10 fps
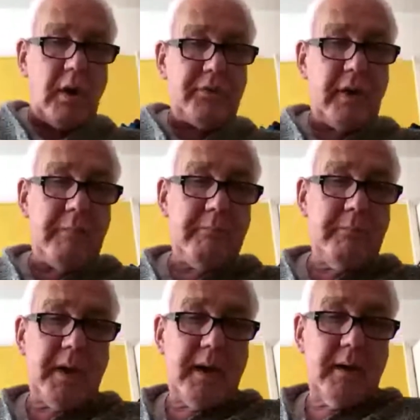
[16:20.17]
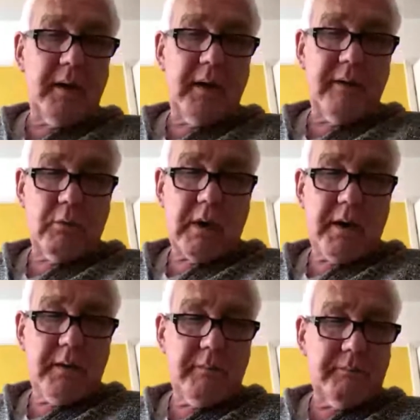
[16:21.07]
a £10
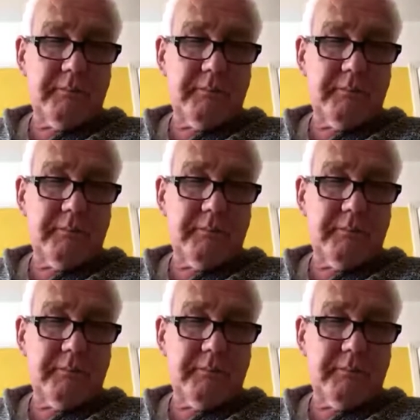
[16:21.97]
giveaway.